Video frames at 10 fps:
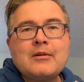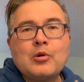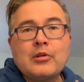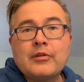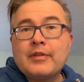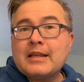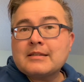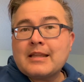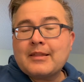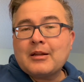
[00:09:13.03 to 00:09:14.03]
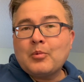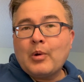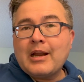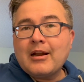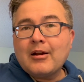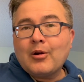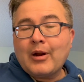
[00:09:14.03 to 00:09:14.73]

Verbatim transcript: or the things that they wear or